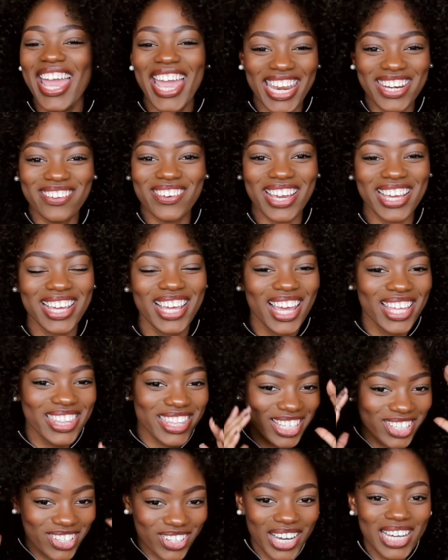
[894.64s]
Anyway,
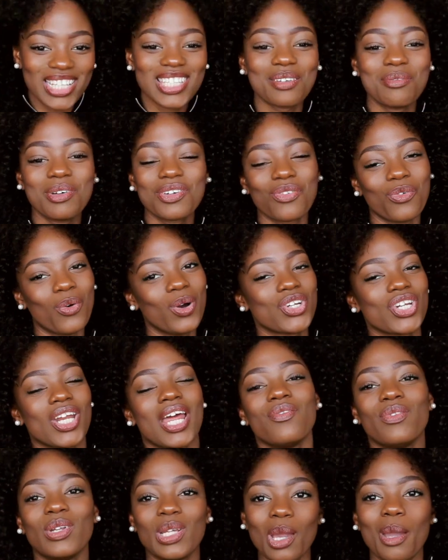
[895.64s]
thank you guys so much for watching.
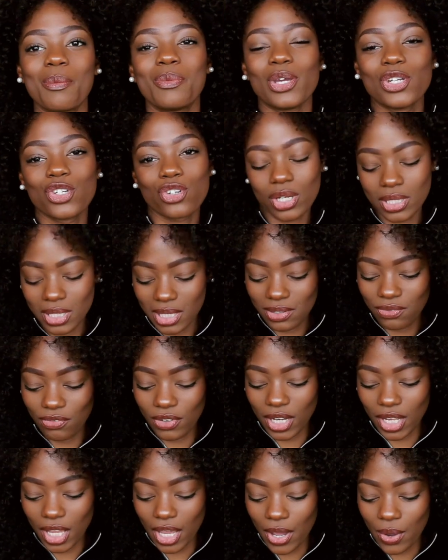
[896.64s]
I really hope you enjoyed this
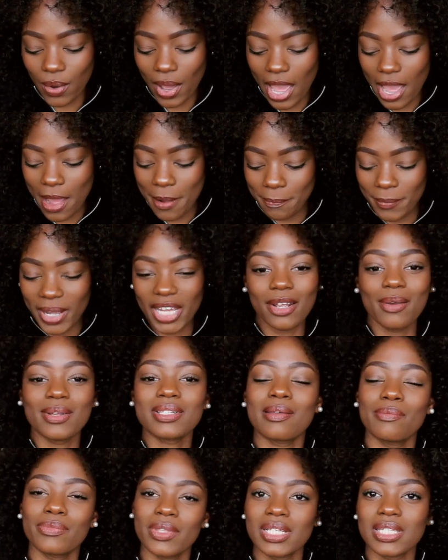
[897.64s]
video. I know
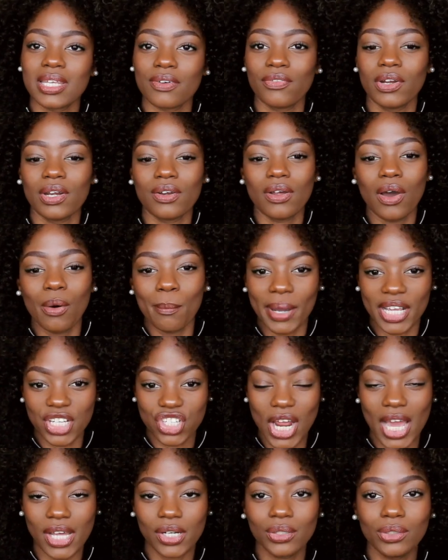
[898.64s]
it's something different on my
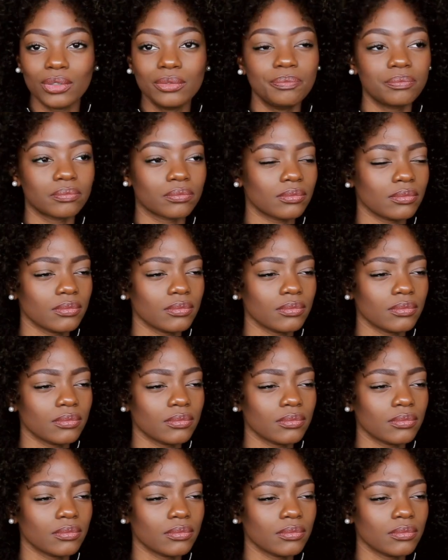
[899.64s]
channel.